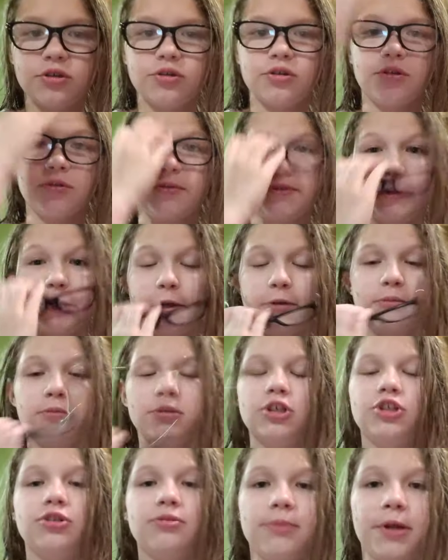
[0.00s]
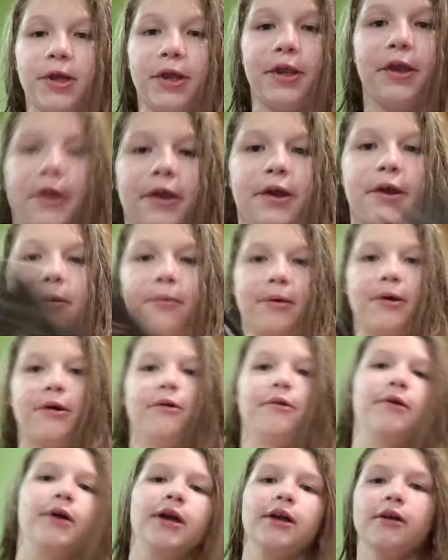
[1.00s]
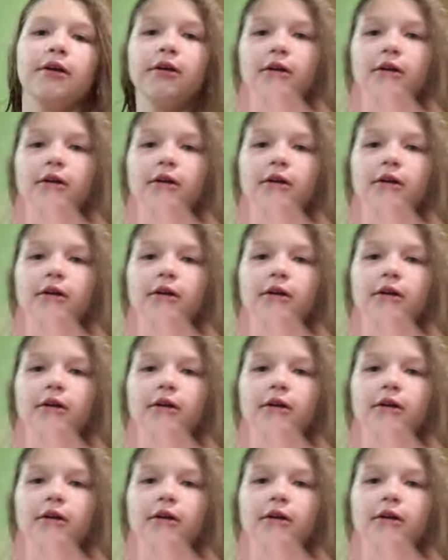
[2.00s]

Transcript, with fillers: So you can brush my hair real quick.